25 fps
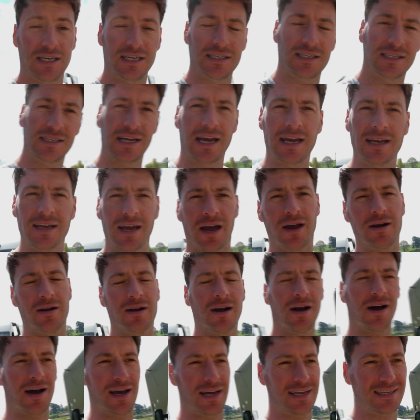Yesterday,
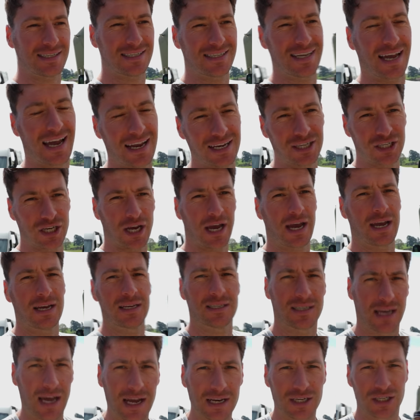go-karting. Today,
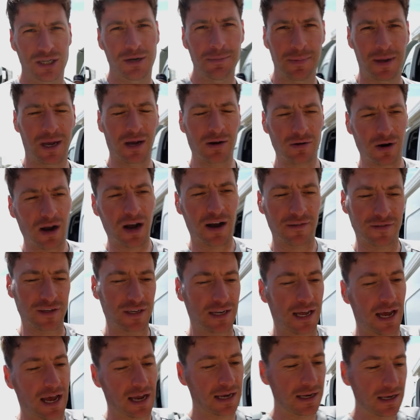Jake's. Actually, a bit of graft
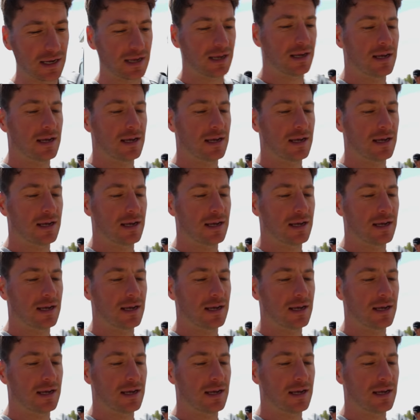today.